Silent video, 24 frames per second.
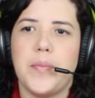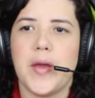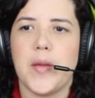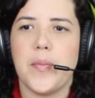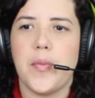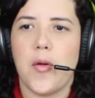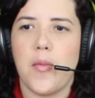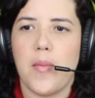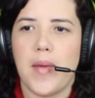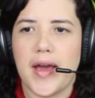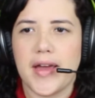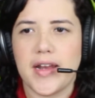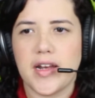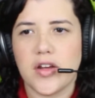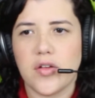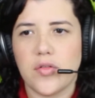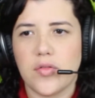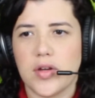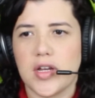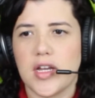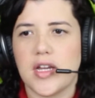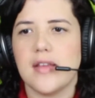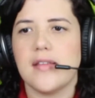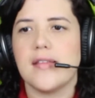people might
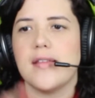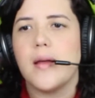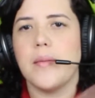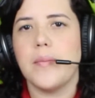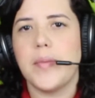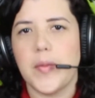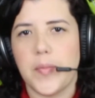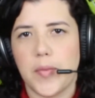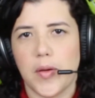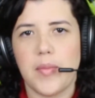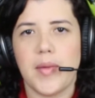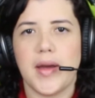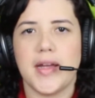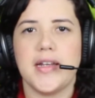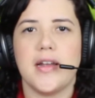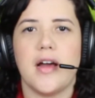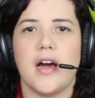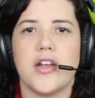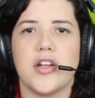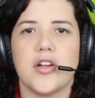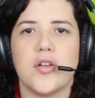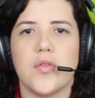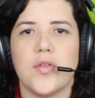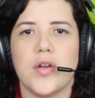agree, some people might
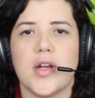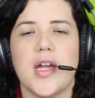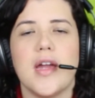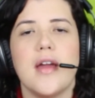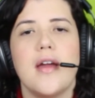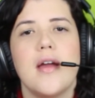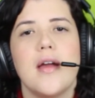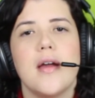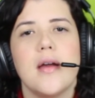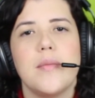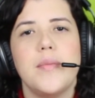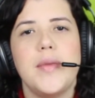not agree,